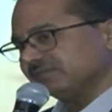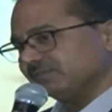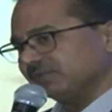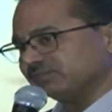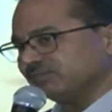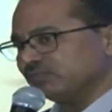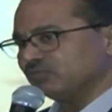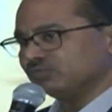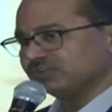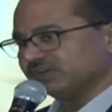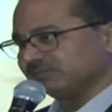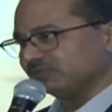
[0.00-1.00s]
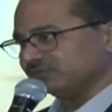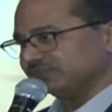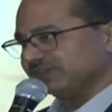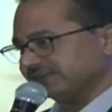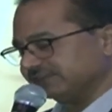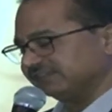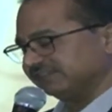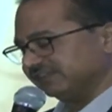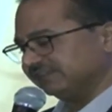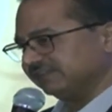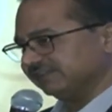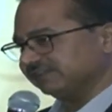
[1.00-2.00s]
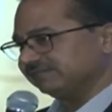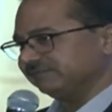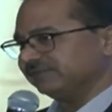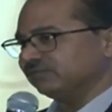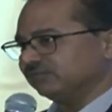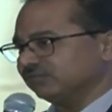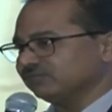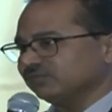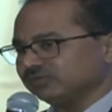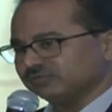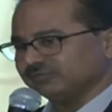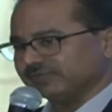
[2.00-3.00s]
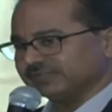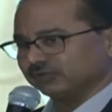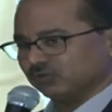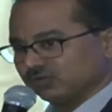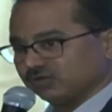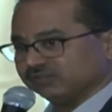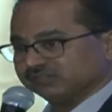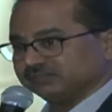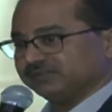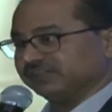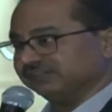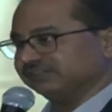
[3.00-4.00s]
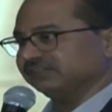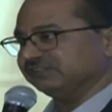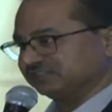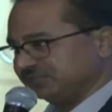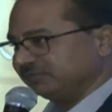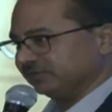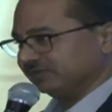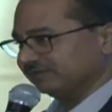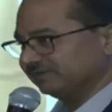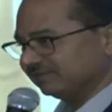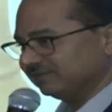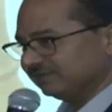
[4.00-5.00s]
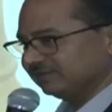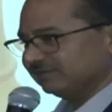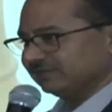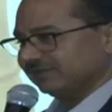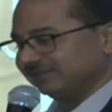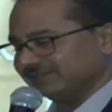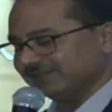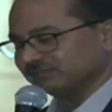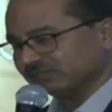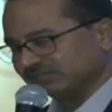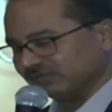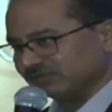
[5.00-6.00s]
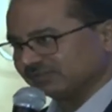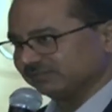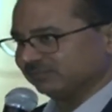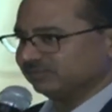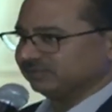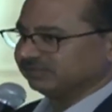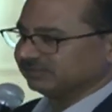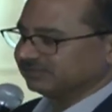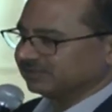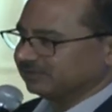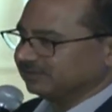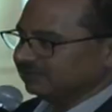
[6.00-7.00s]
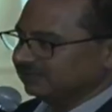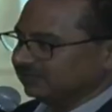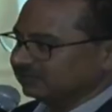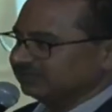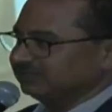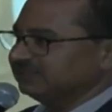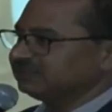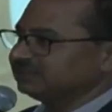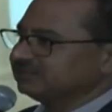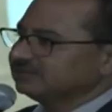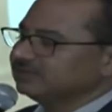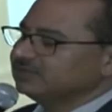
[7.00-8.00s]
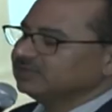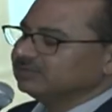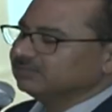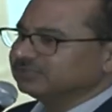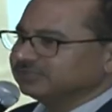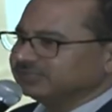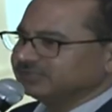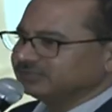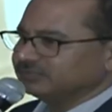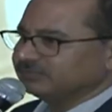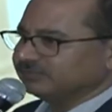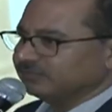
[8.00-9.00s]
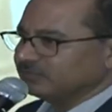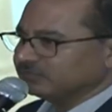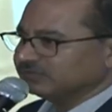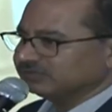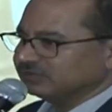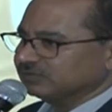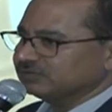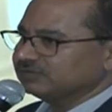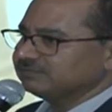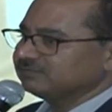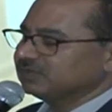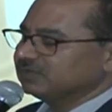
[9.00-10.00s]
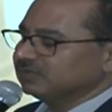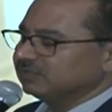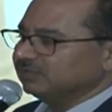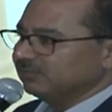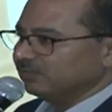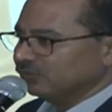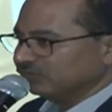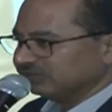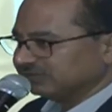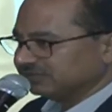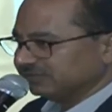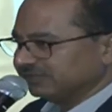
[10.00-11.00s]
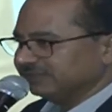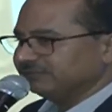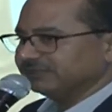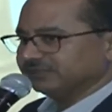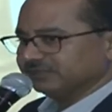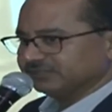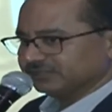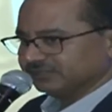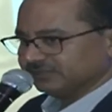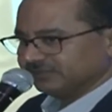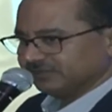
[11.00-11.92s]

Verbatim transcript: but moved up on that, said that we don't want to make low-cost medicines cheaper. And that was not the purpose of the organization, but really to focus on the most difficult